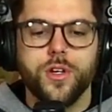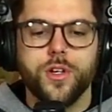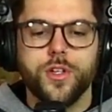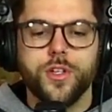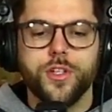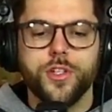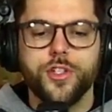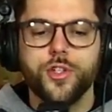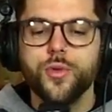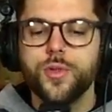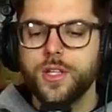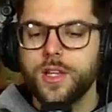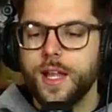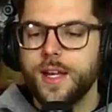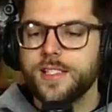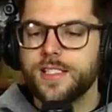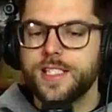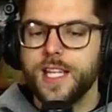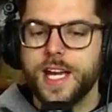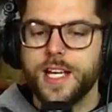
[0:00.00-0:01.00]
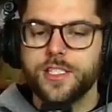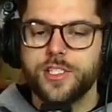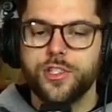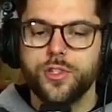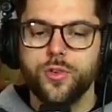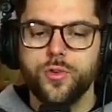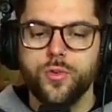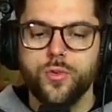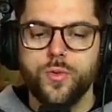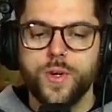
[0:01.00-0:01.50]
utilize that
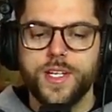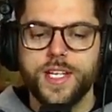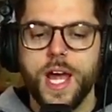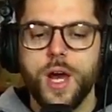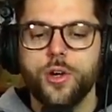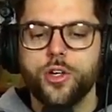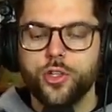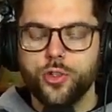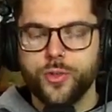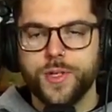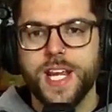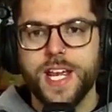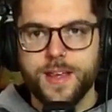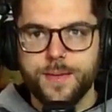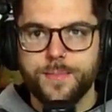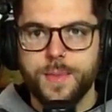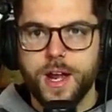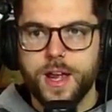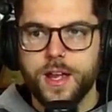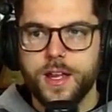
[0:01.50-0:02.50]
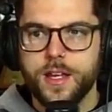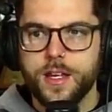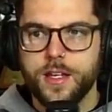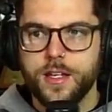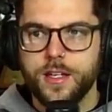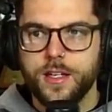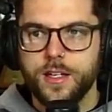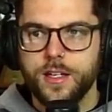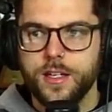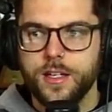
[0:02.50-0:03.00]
to now create my
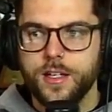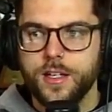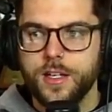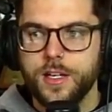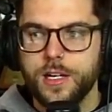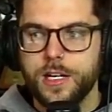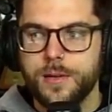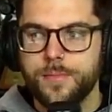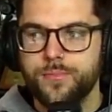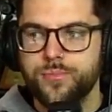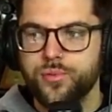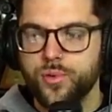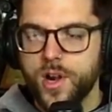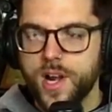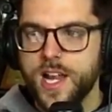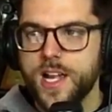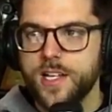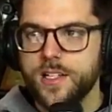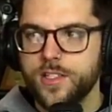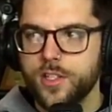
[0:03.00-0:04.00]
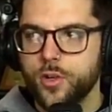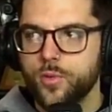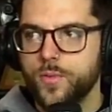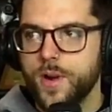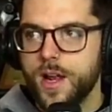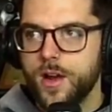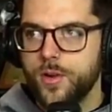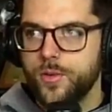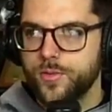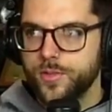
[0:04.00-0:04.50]
brand
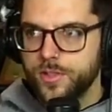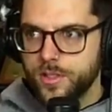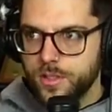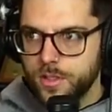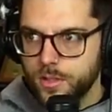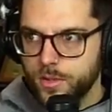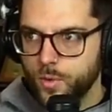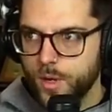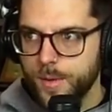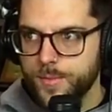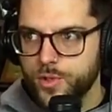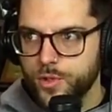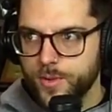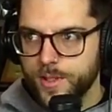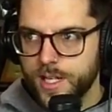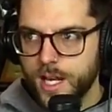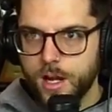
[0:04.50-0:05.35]
around what I'm doing now,